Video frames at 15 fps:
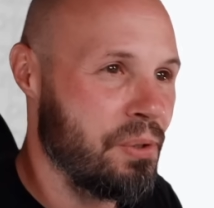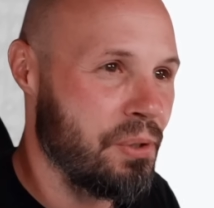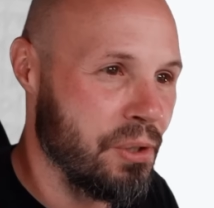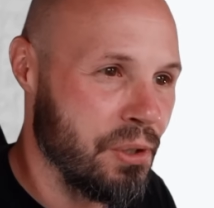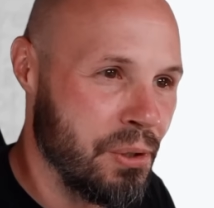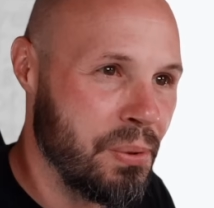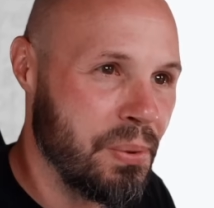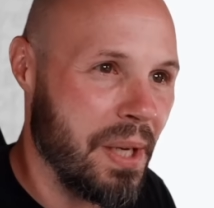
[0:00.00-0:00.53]

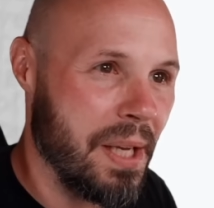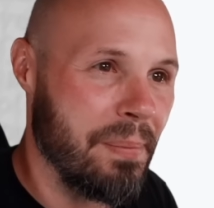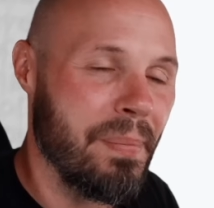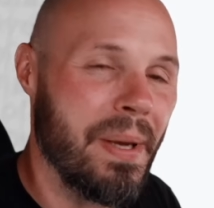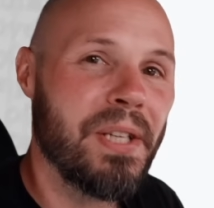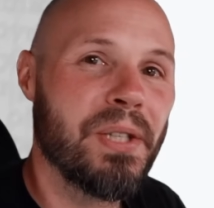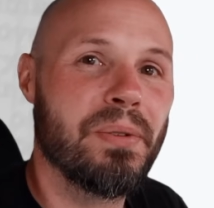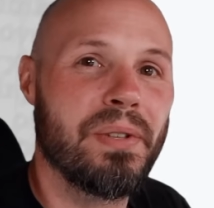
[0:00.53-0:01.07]
do and
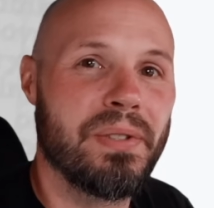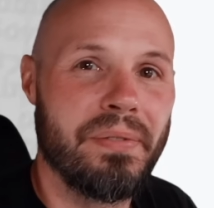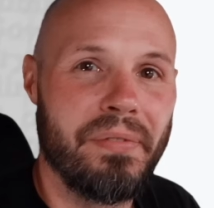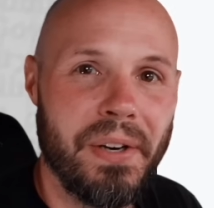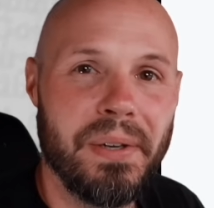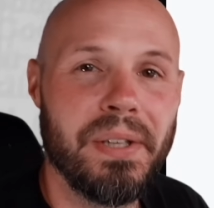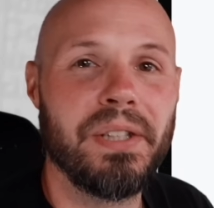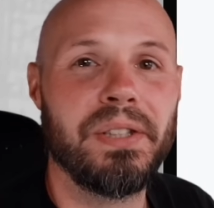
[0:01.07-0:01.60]
make sure there's a
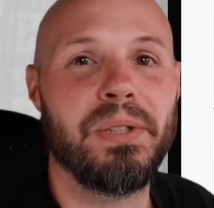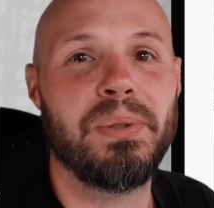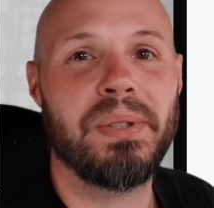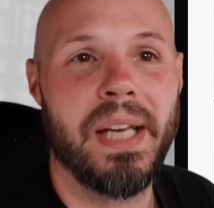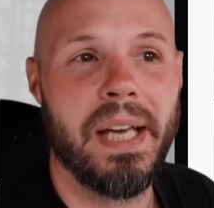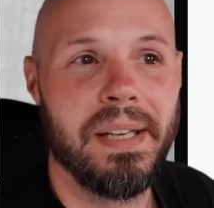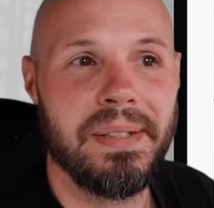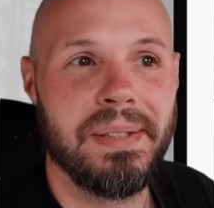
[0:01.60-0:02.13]
very good use
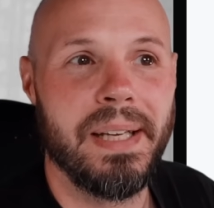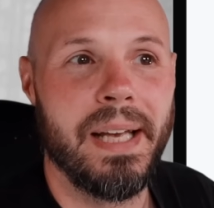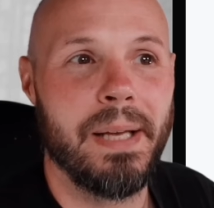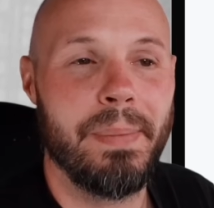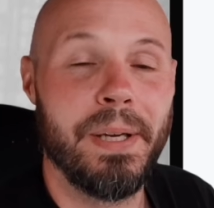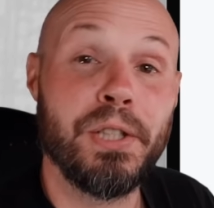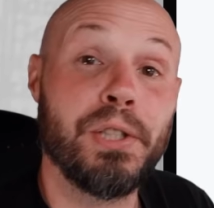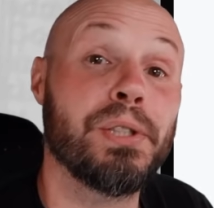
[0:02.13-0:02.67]
case and
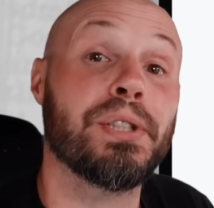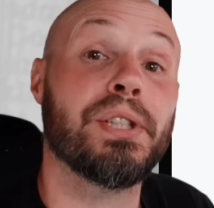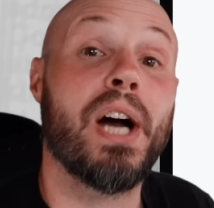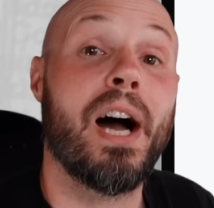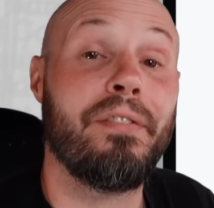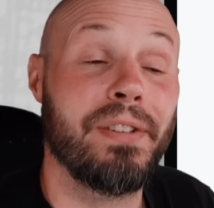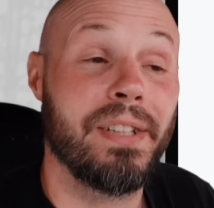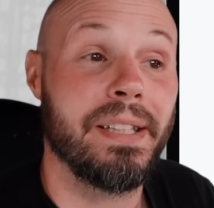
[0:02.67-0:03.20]
make sure you're
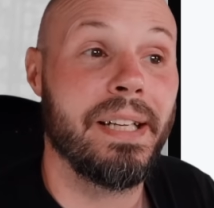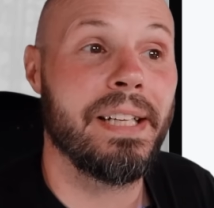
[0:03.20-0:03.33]
confident